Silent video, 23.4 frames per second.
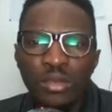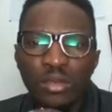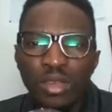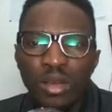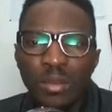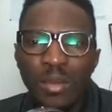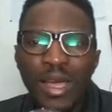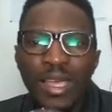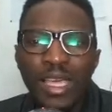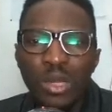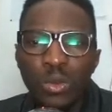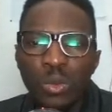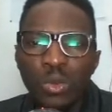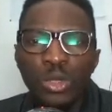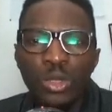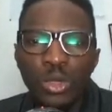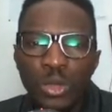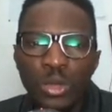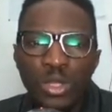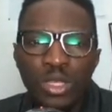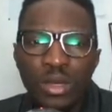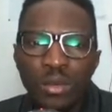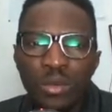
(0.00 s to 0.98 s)
The market will
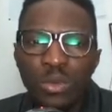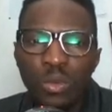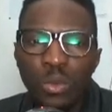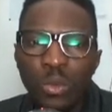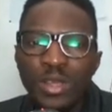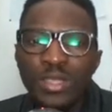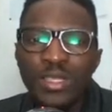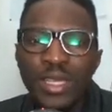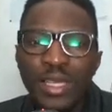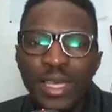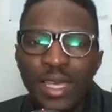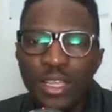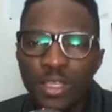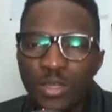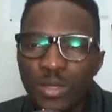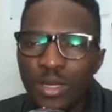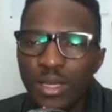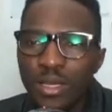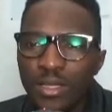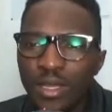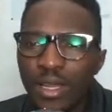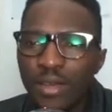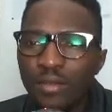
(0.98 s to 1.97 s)
do something. Once it gets to
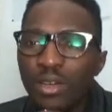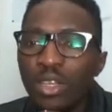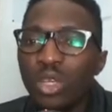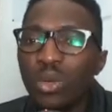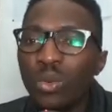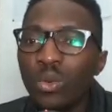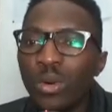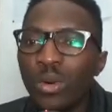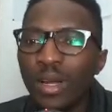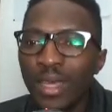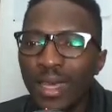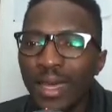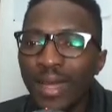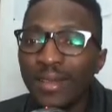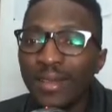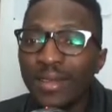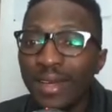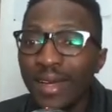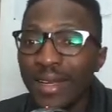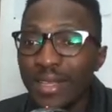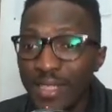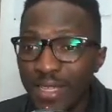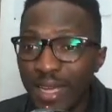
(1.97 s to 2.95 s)
this level, you will get
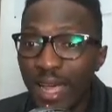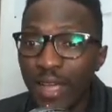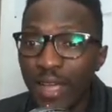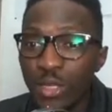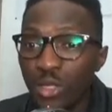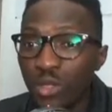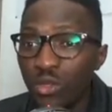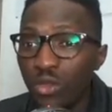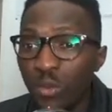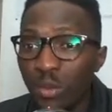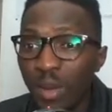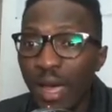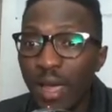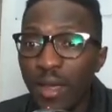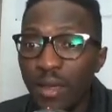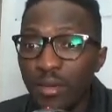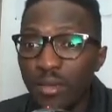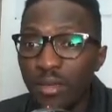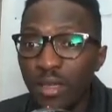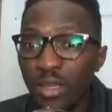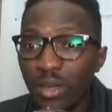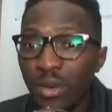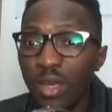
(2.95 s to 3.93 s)
a chance to buy
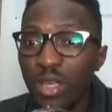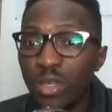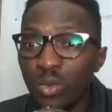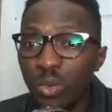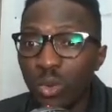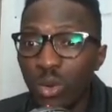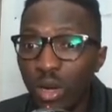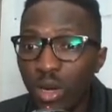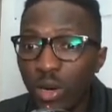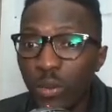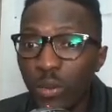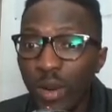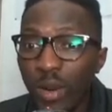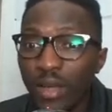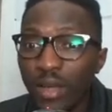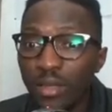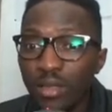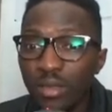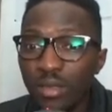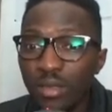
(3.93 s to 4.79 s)
it. It will correct.